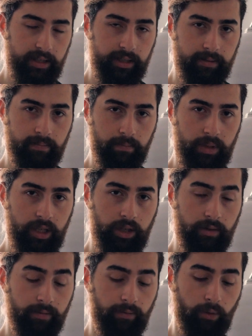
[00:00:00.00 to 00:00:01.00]
a
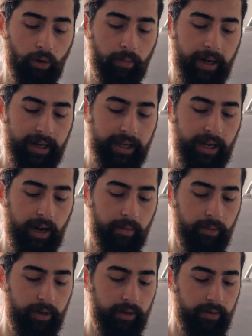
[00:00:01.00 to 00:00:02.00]
medium format
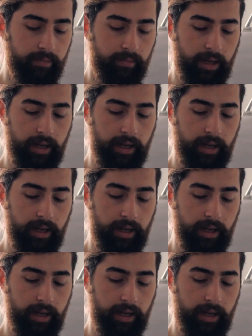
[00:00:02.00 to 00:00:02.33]
camera,